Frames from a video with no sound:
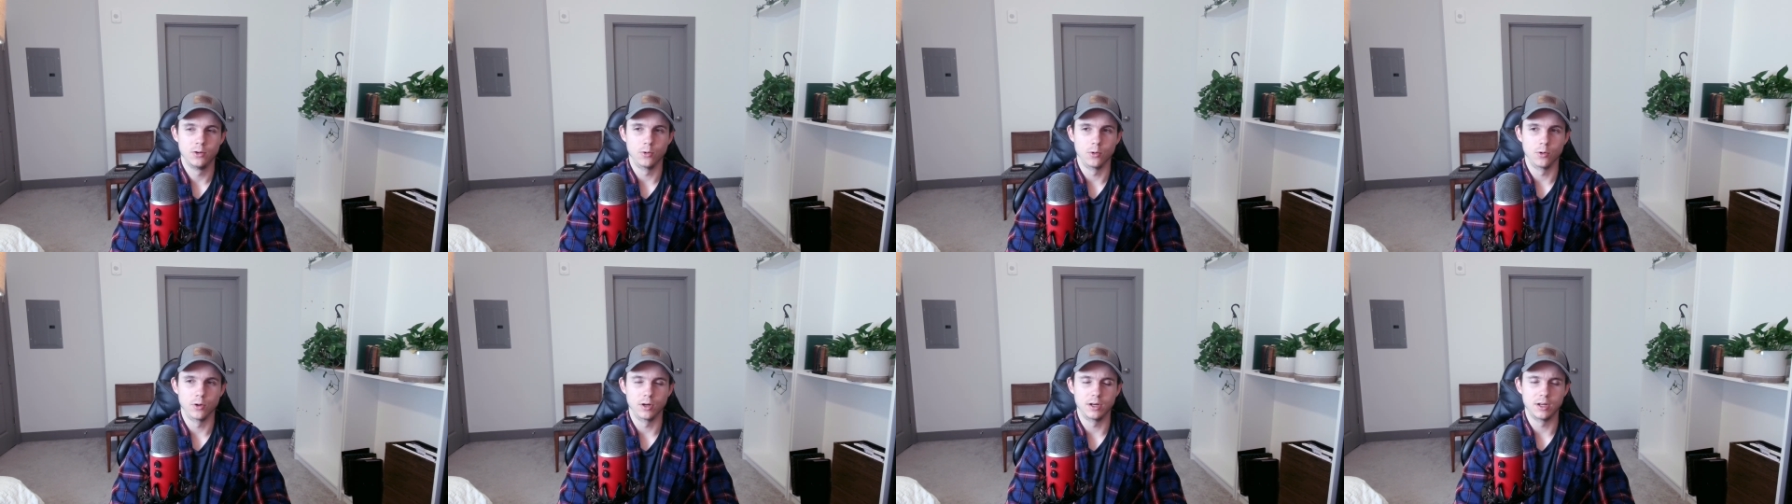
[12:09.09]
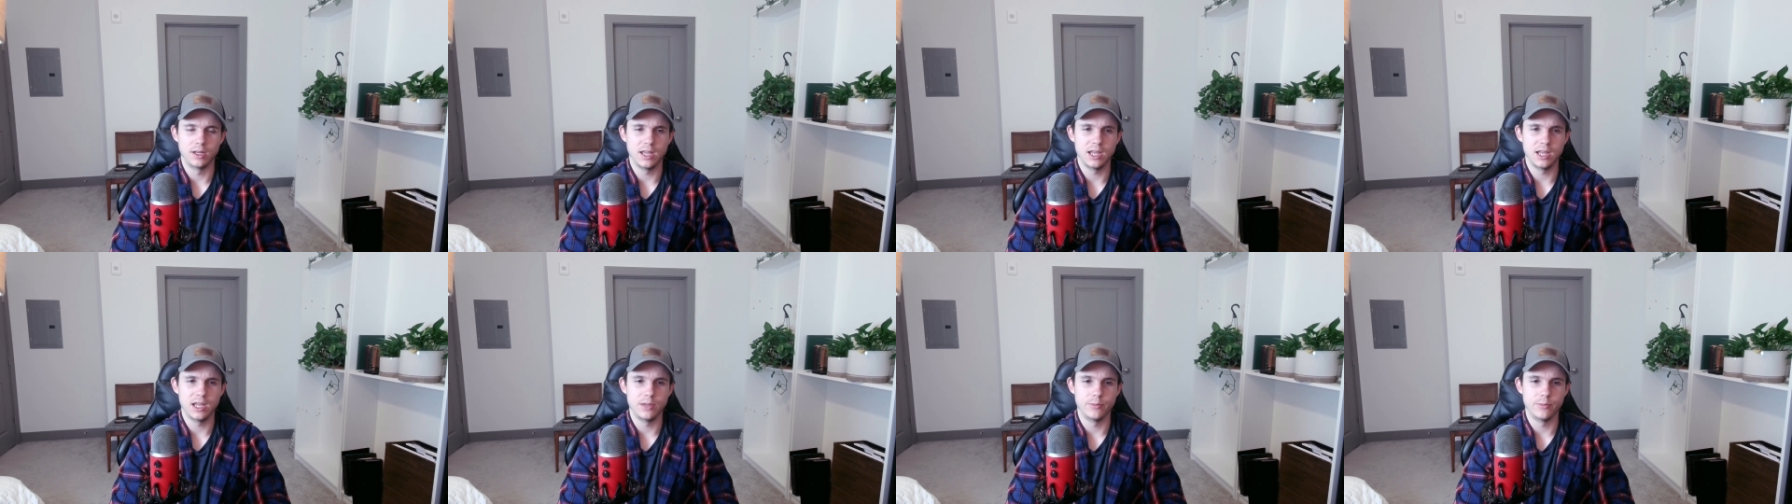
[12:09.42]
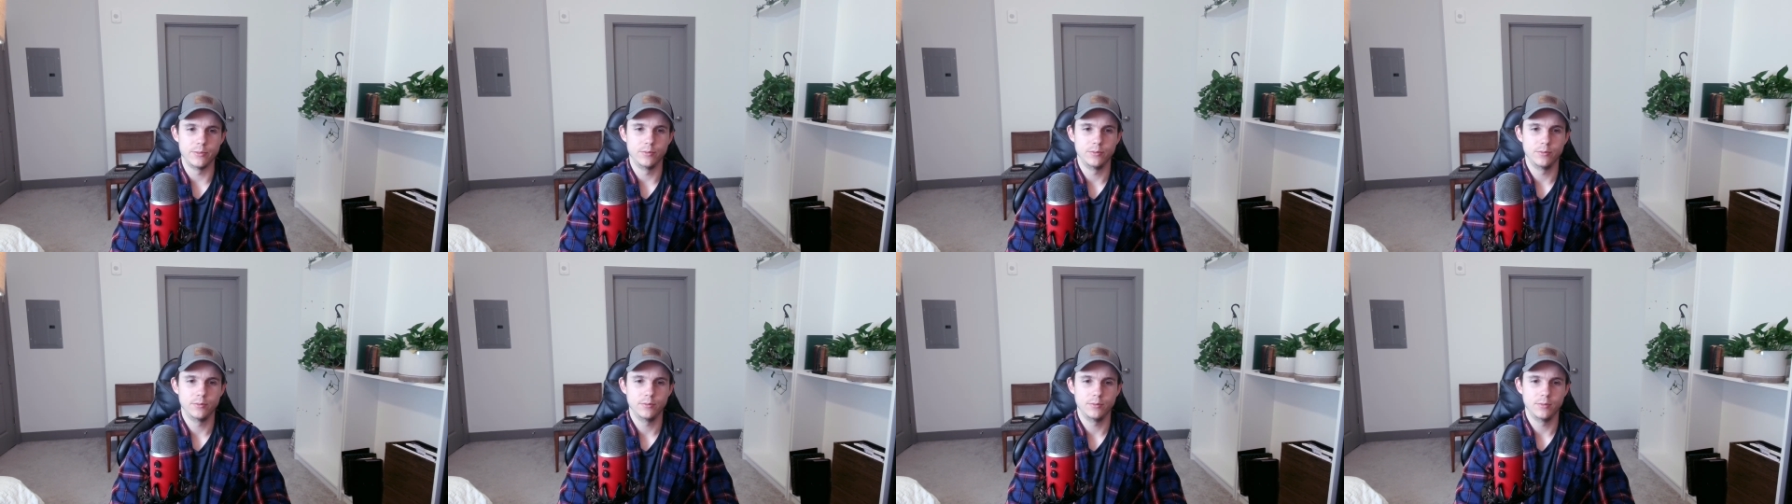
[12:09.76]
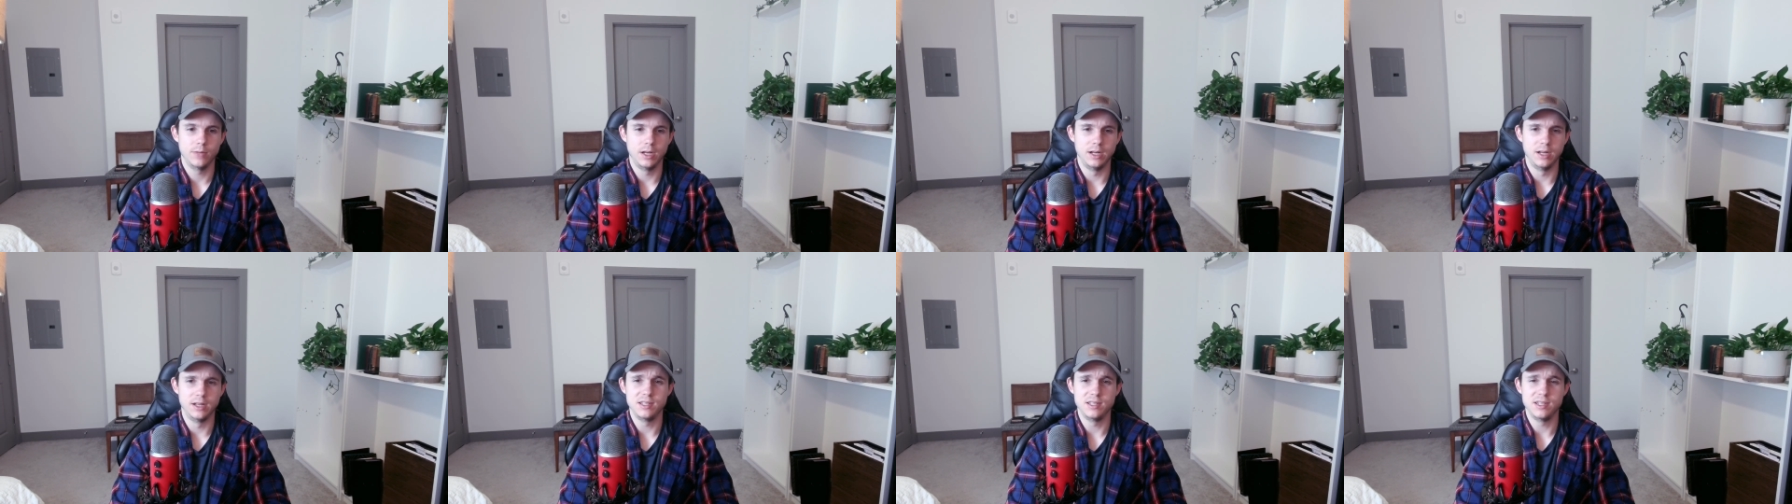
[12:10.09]
or a game
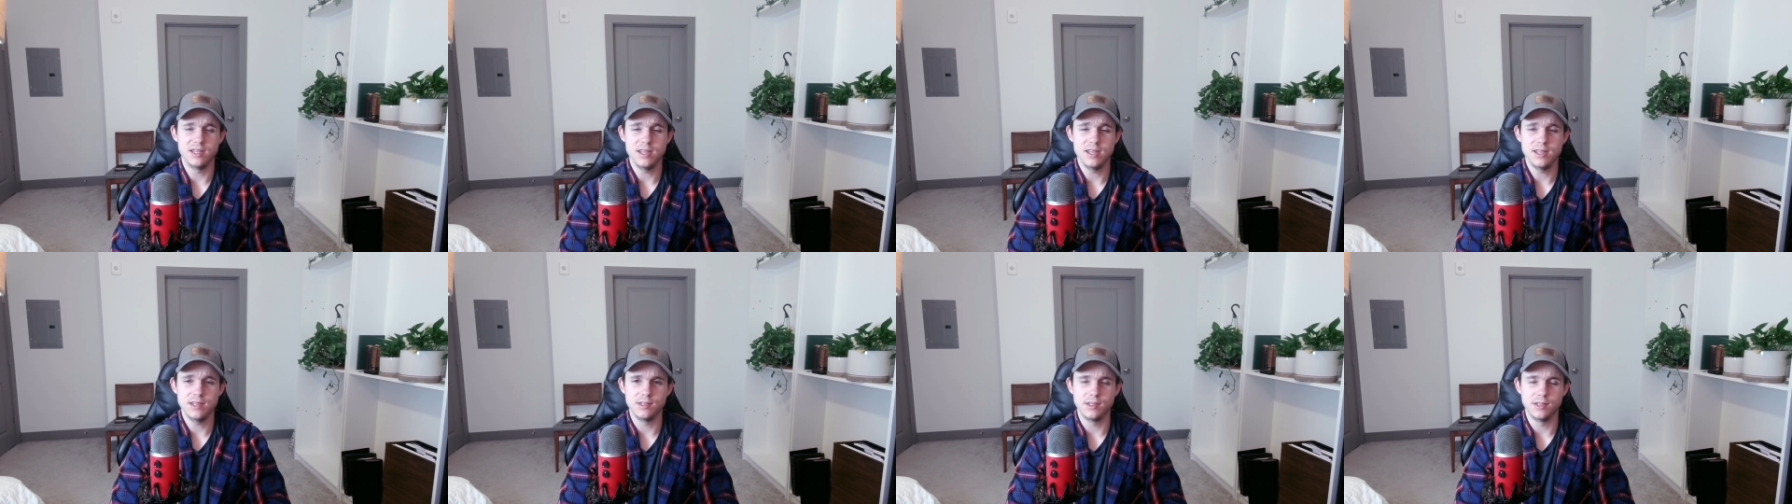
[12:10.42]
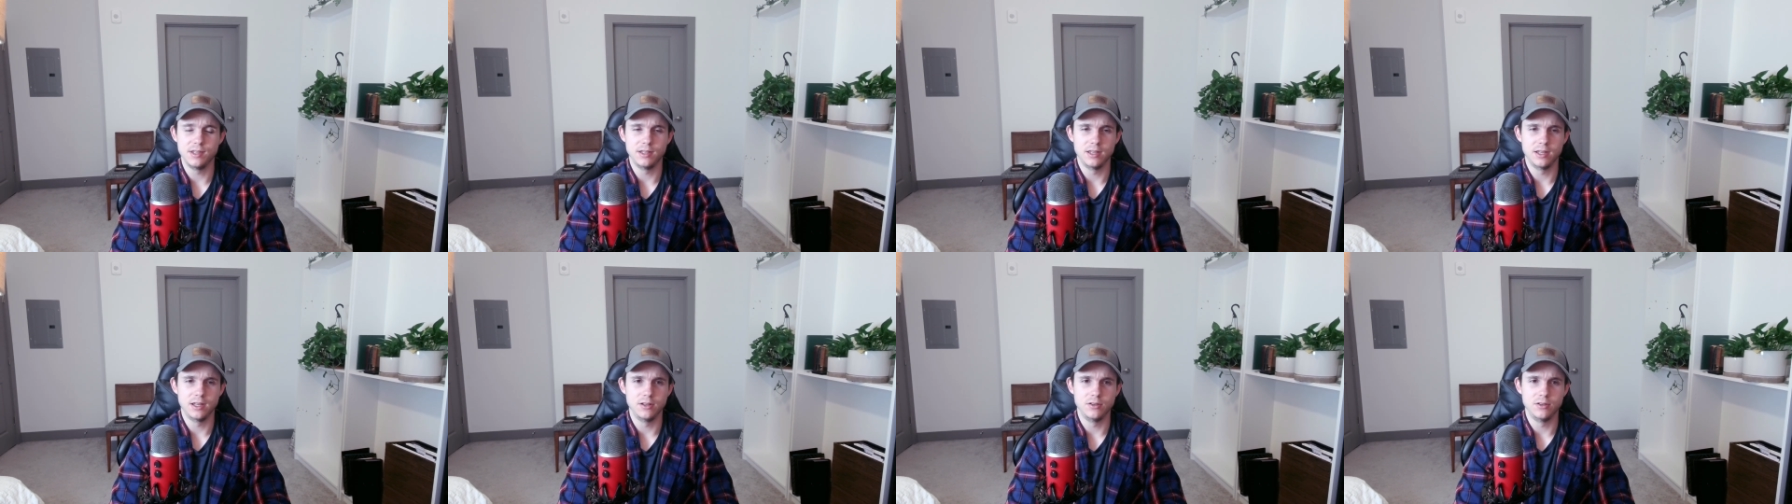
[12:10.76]
and it's easy